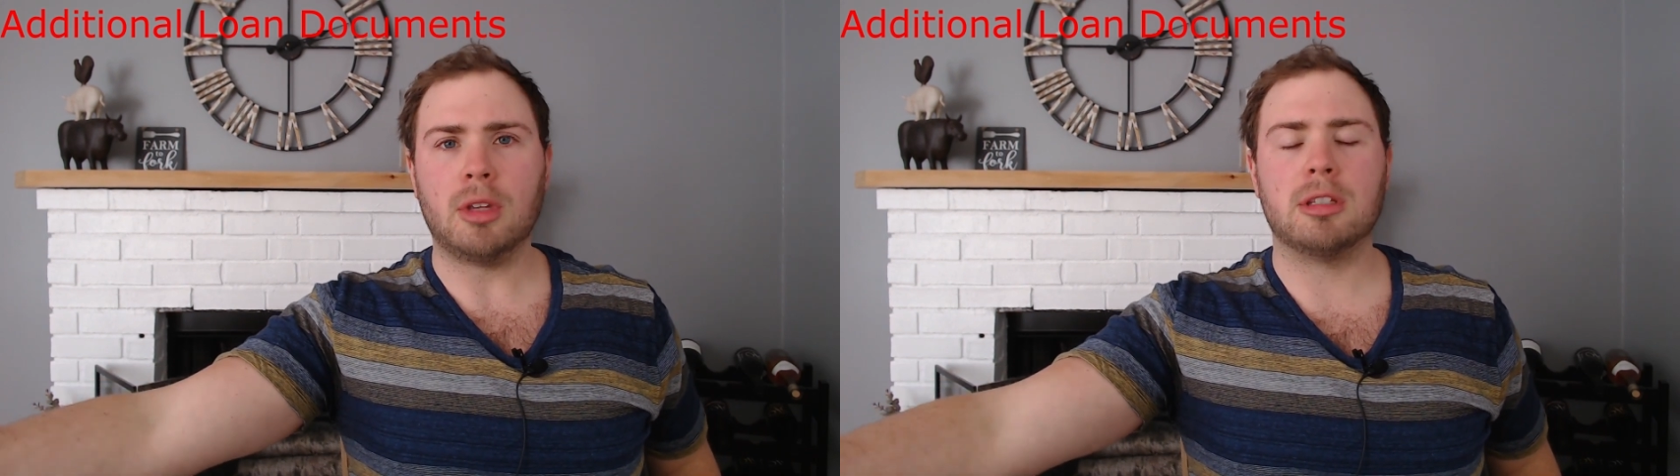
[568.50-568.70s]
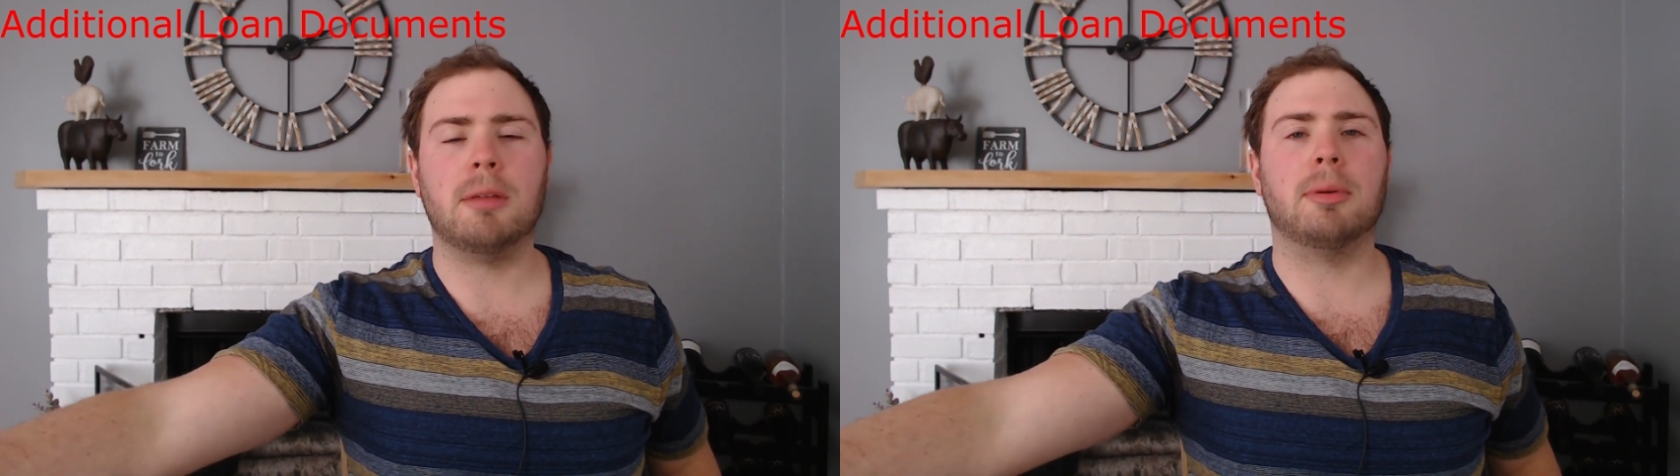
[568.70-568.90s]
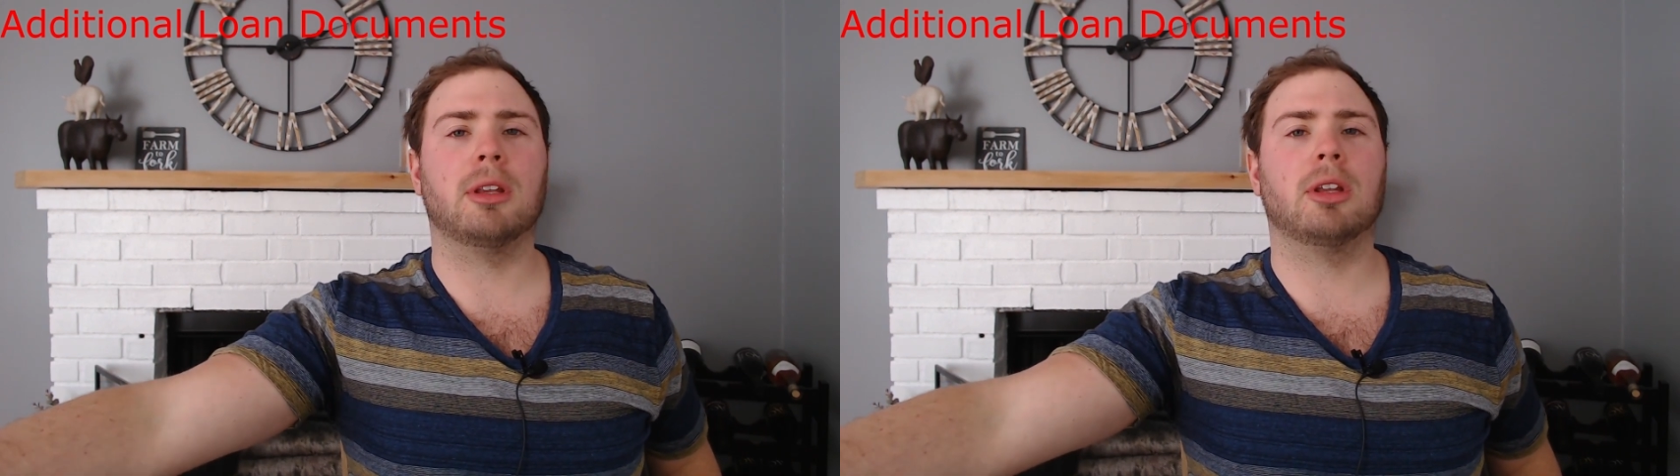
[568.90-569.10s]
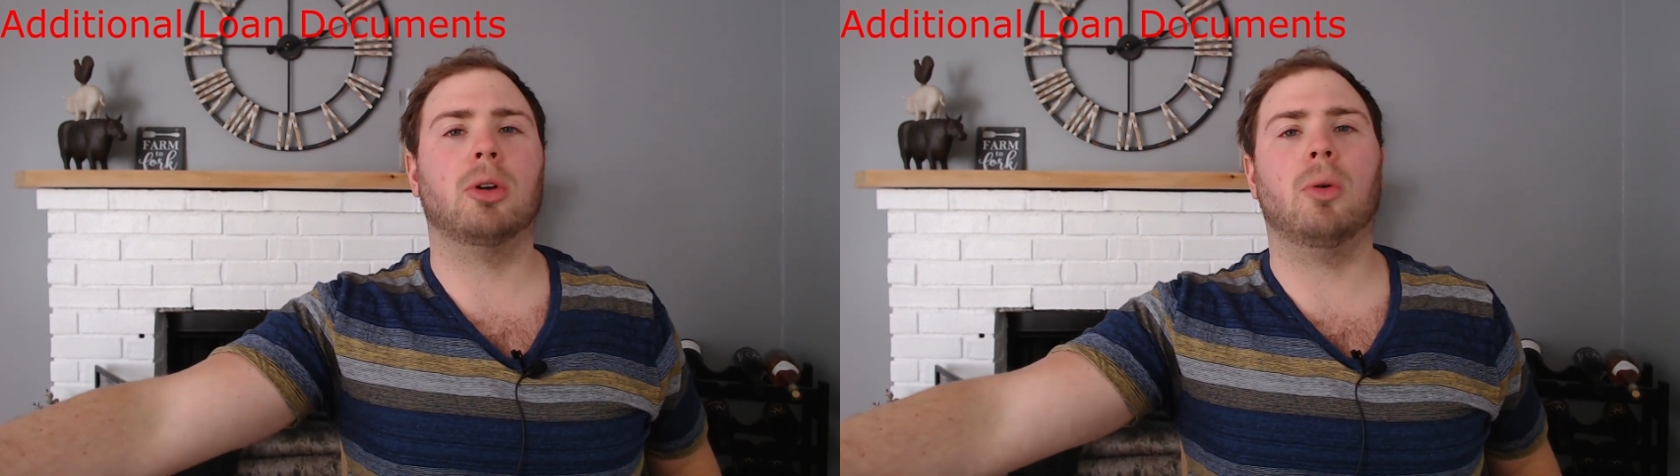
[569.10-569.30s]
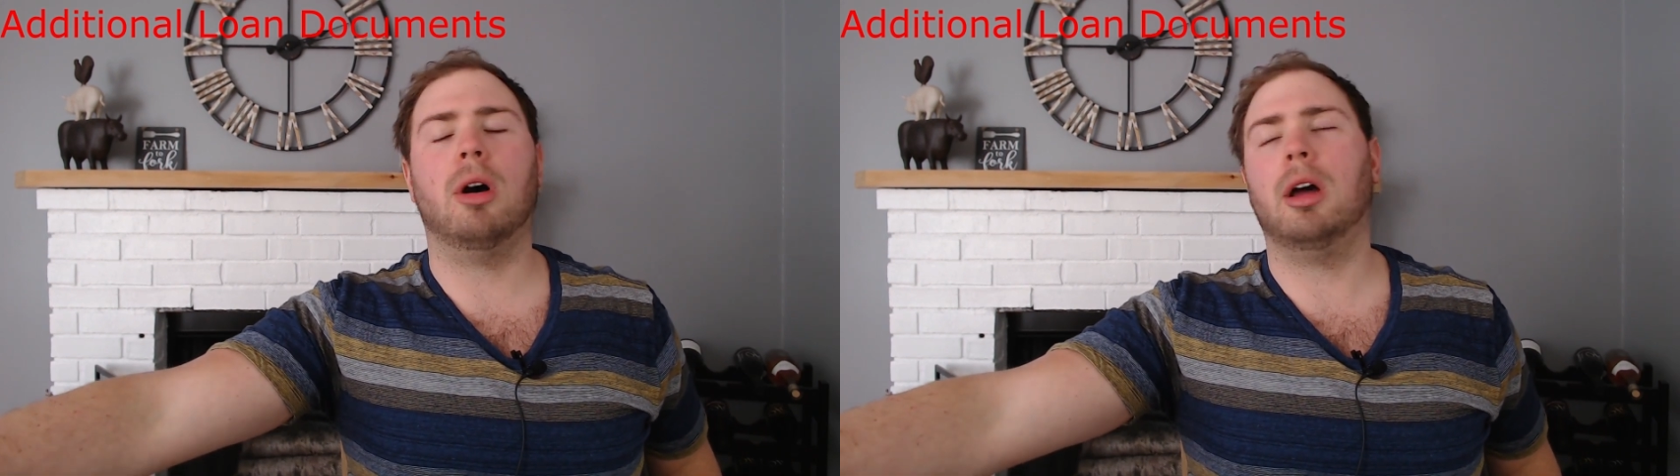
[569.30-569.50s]
Typically, you're
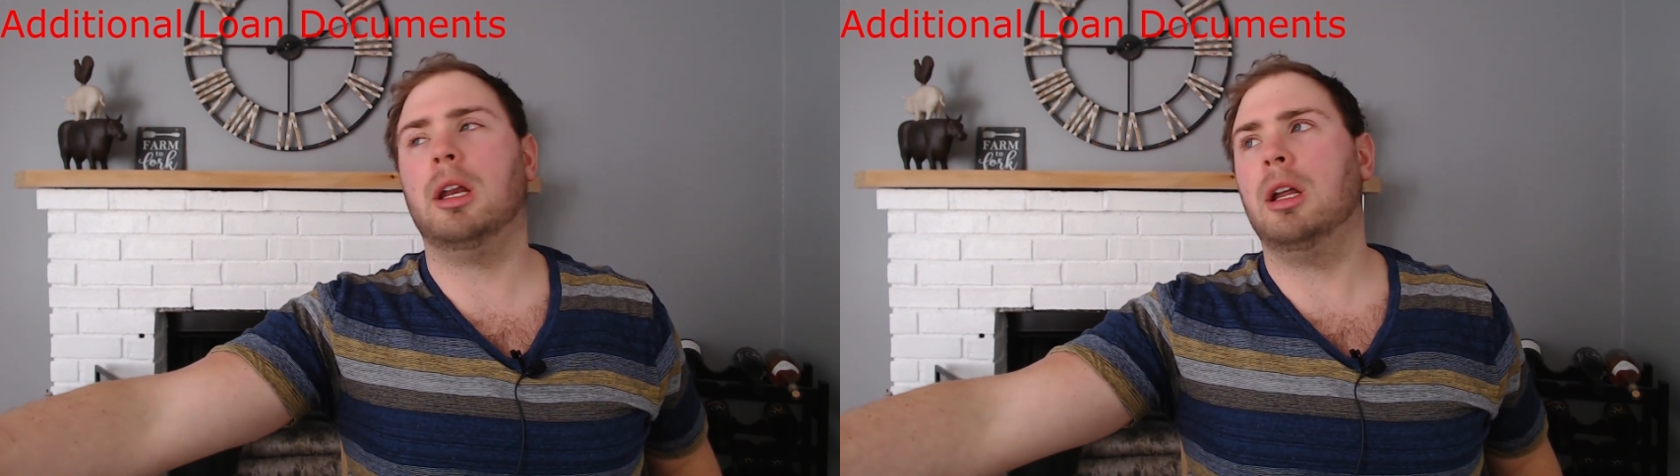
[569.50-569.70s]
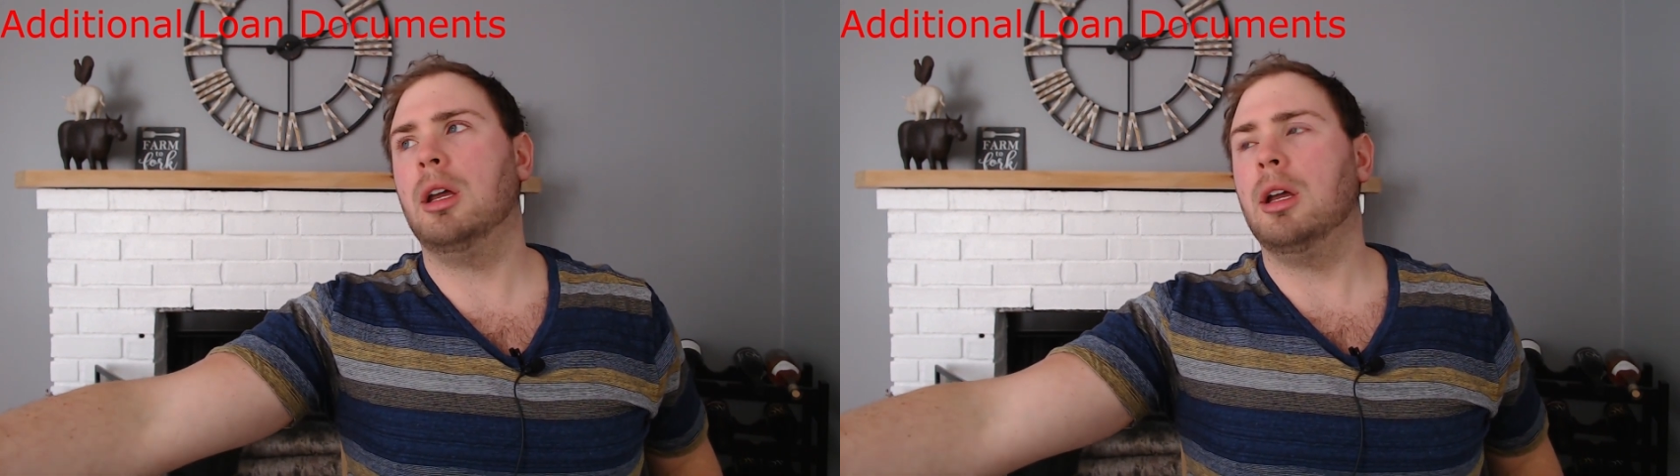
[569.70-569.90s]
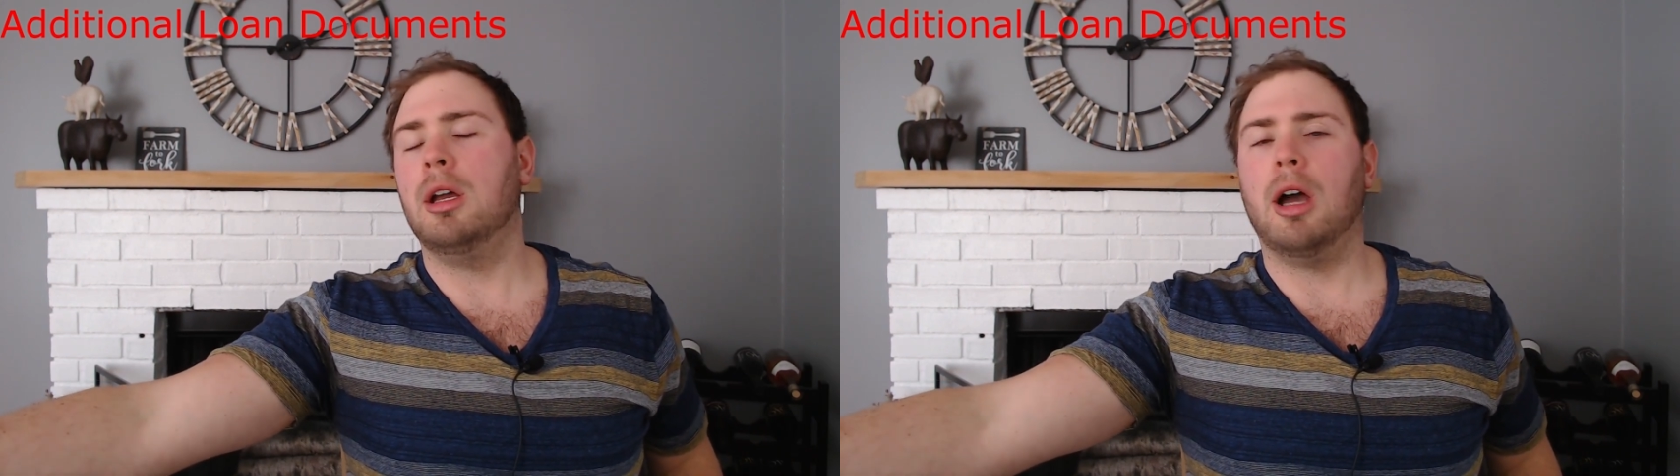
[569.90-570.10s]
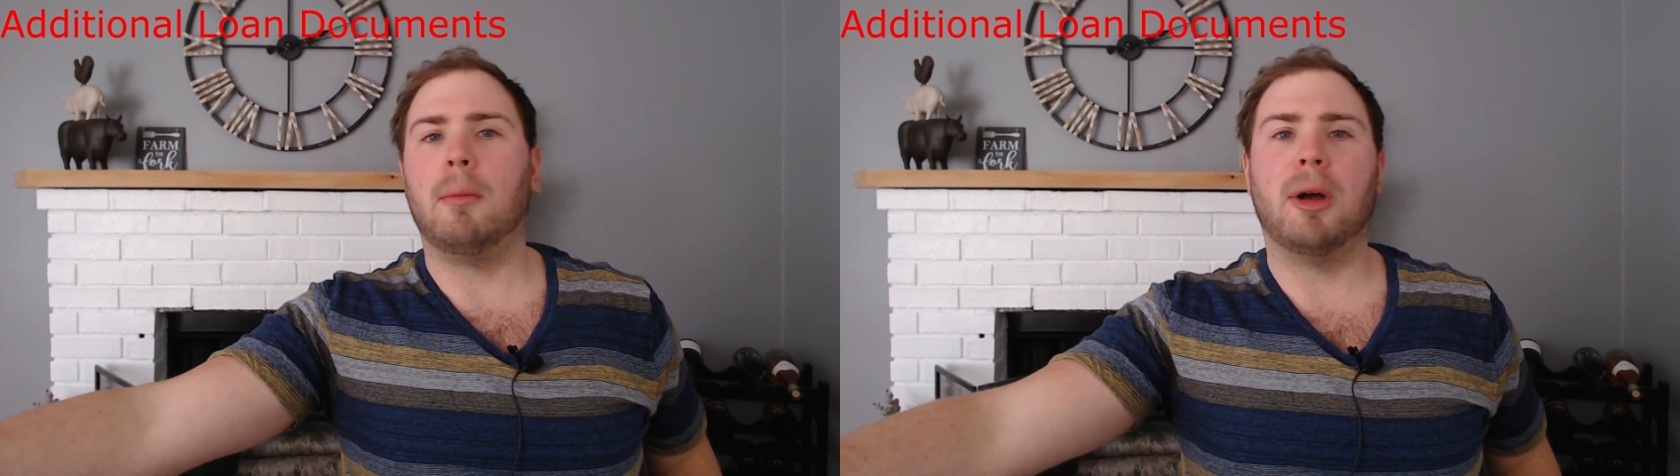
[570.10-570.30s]
going to want a